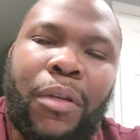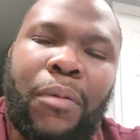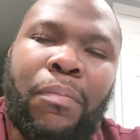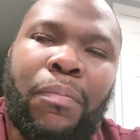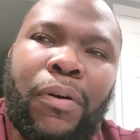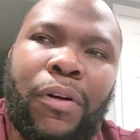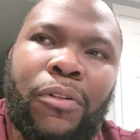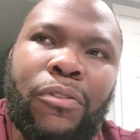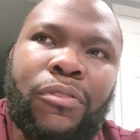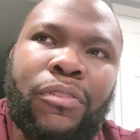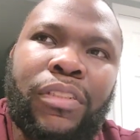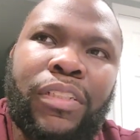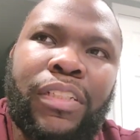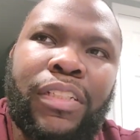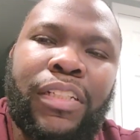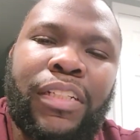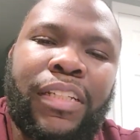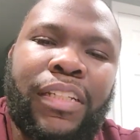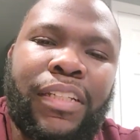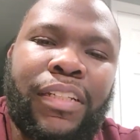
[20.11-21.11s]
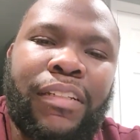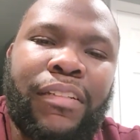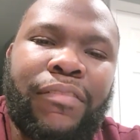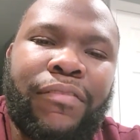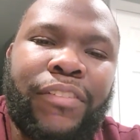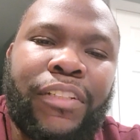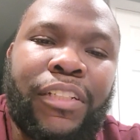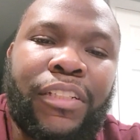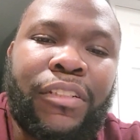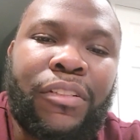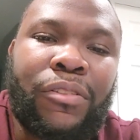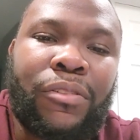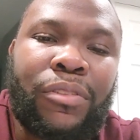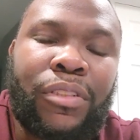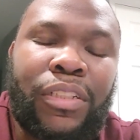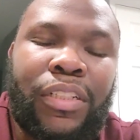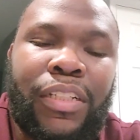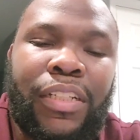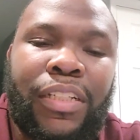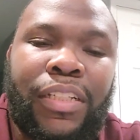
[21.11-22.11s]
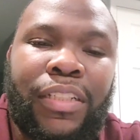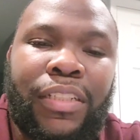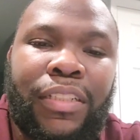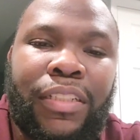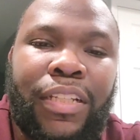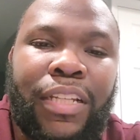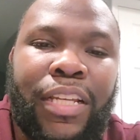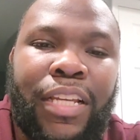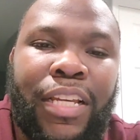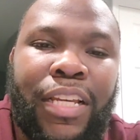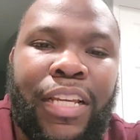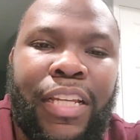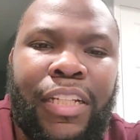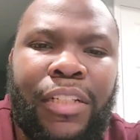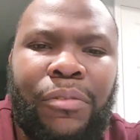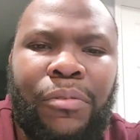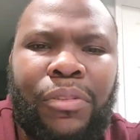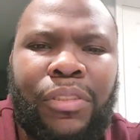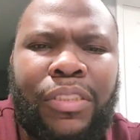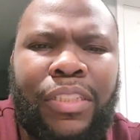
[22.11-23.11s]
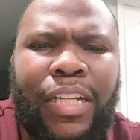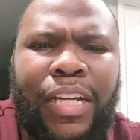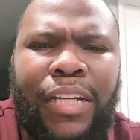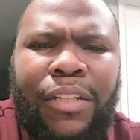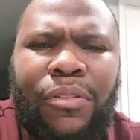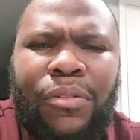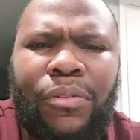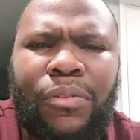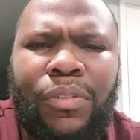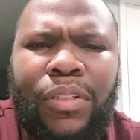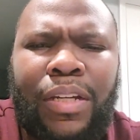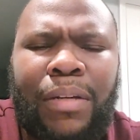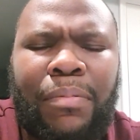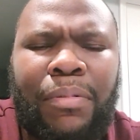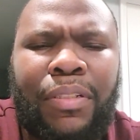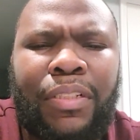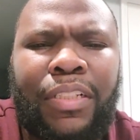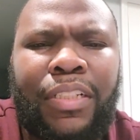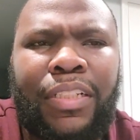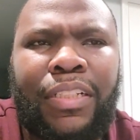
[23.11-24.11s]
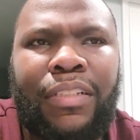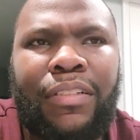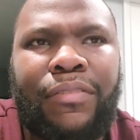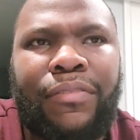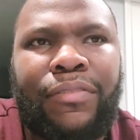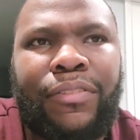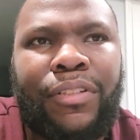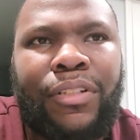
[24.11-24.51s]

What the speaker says: posted a video today, and it was titled, I believe,